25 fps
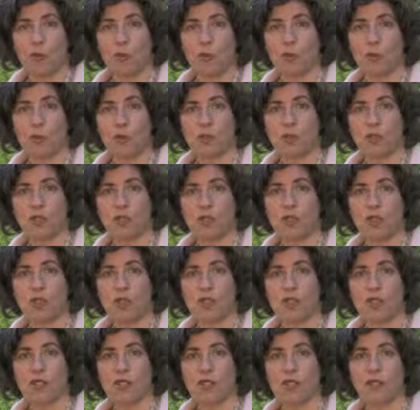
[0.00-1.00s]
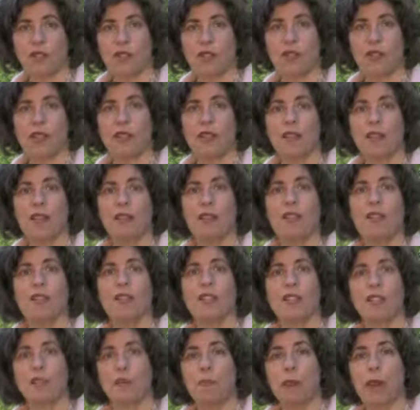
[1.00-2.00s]
up doors.
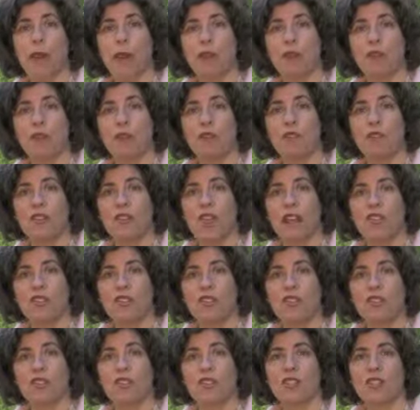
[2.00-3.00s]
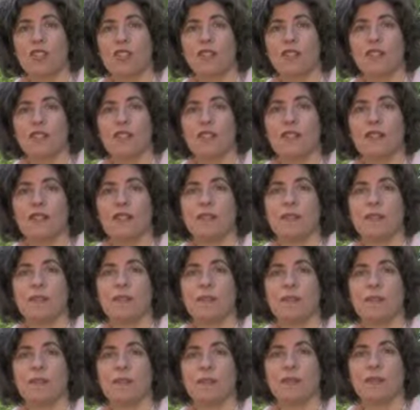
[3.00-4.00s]
It's the power of yes,
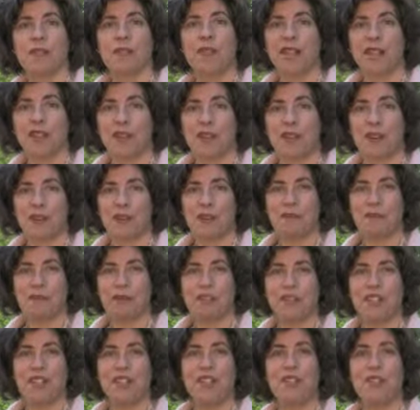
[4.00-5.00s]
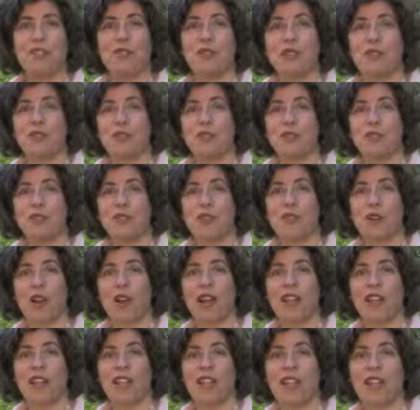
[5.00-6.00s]
and I recommend that you give it a
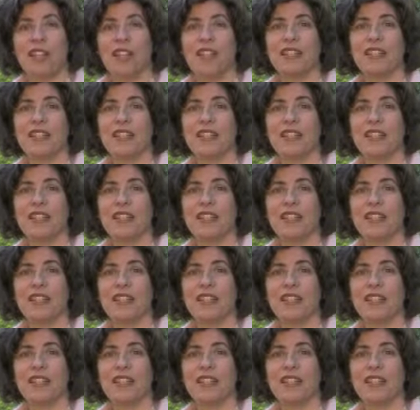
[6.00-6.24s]
try.